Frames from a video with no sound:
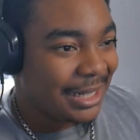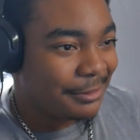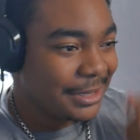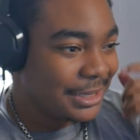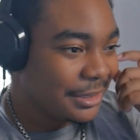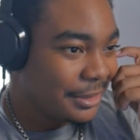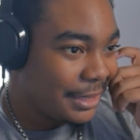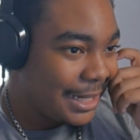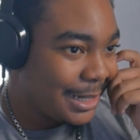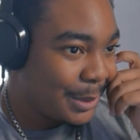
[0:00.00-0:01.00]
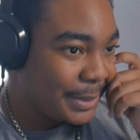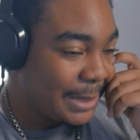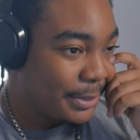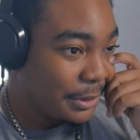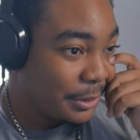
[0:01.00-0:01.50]
I wonder how
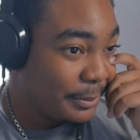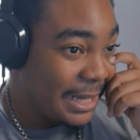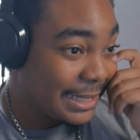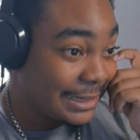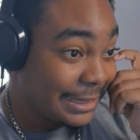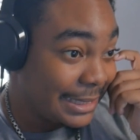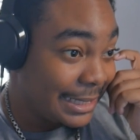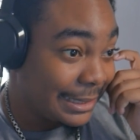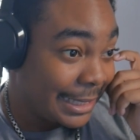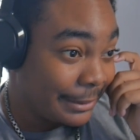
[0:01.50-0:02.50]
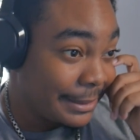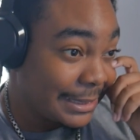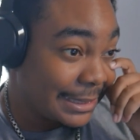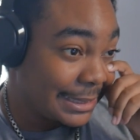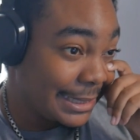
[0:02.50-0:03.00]
people back in the day like rated this